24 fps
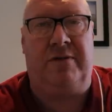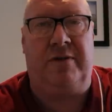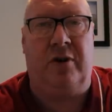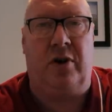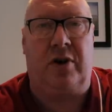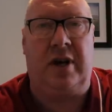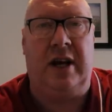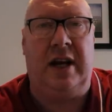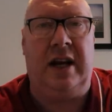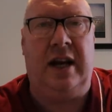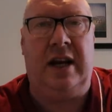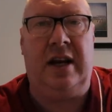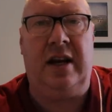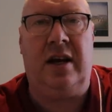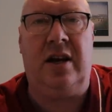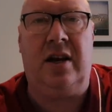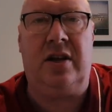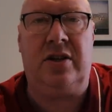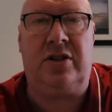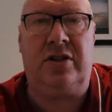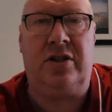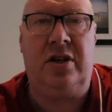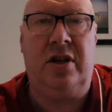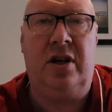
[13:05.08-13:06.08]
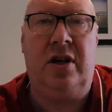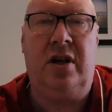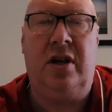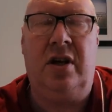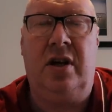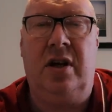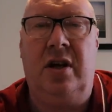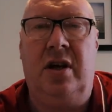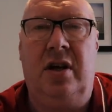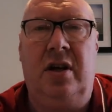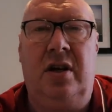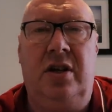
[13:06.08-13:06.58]
of fucking idiots.
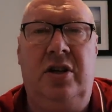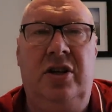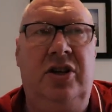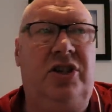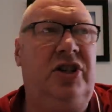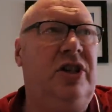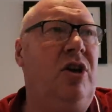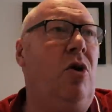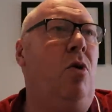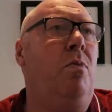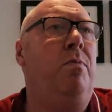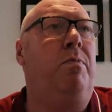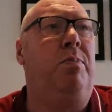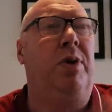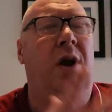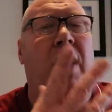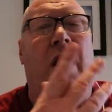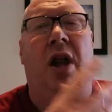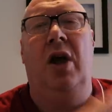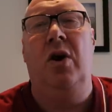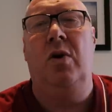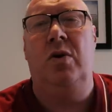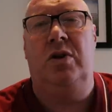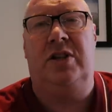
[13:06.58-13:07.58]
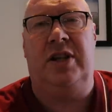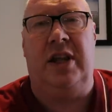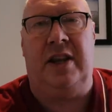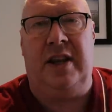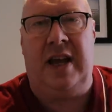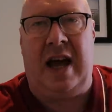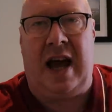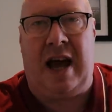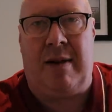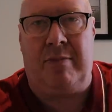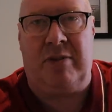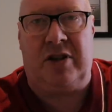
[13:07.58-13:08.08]
You're still polluting
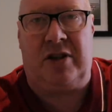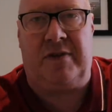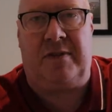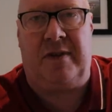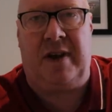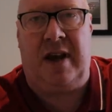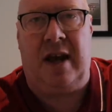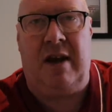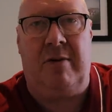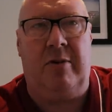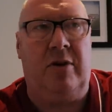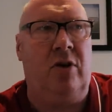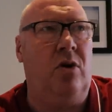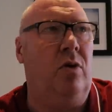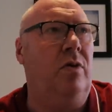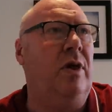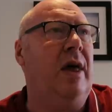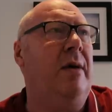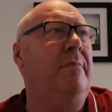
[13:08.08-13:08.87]
the atmosphere with all